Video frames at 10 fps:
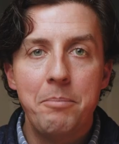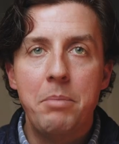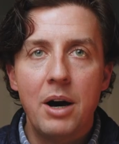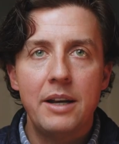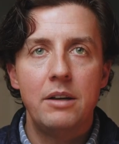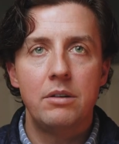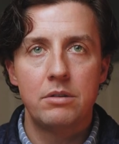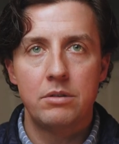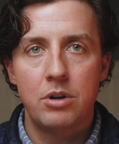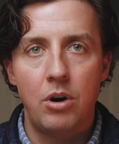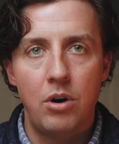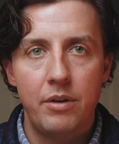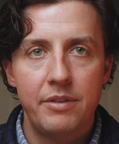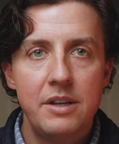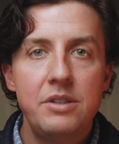but call.
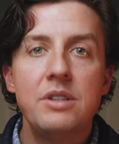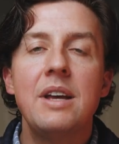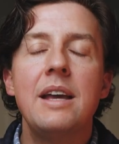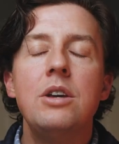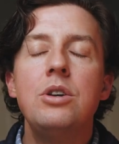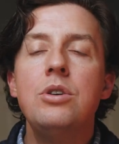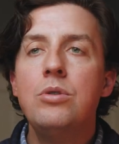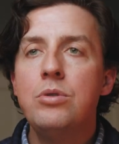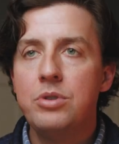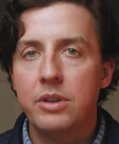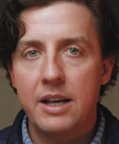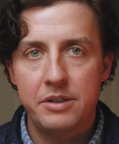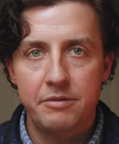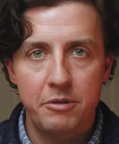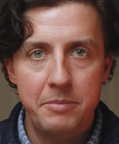This is a huge
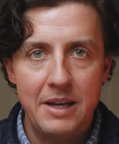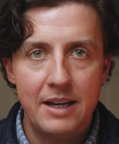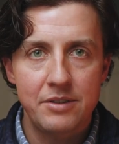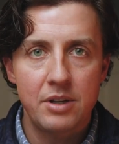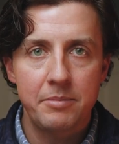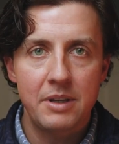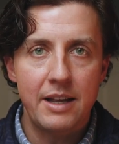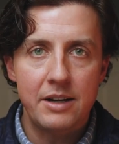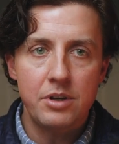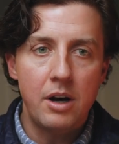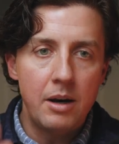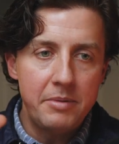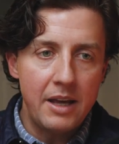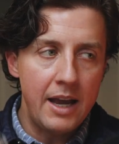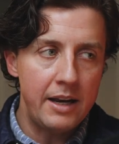lesson for me and something that has upped
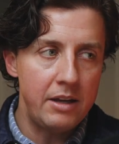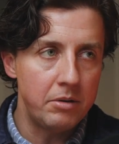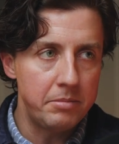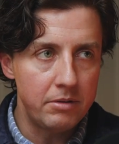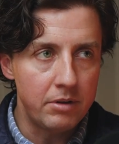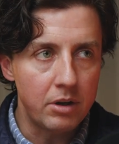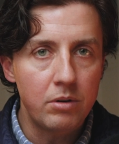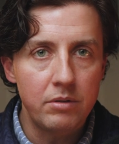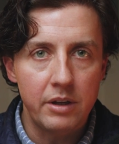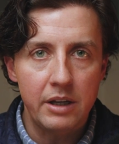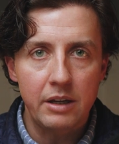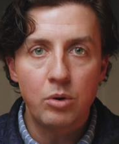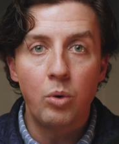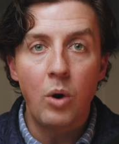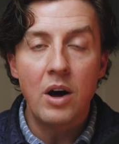the ante on the
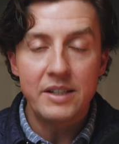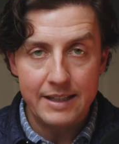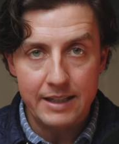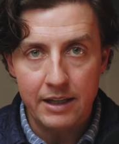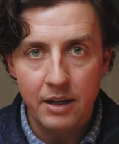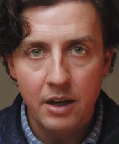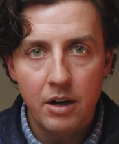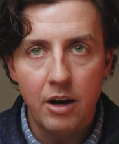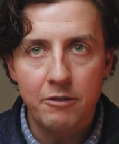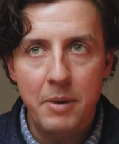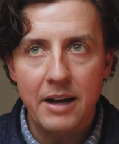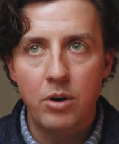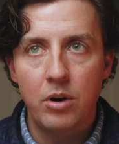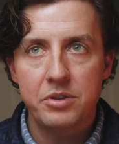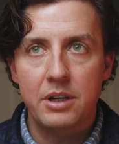quantity of my
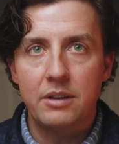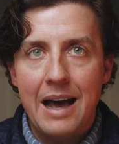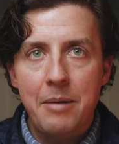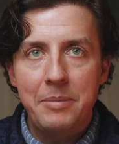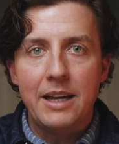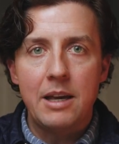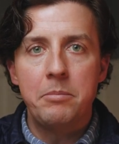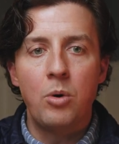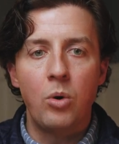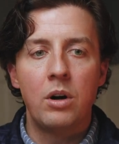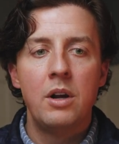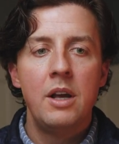calls and allowed me to get more.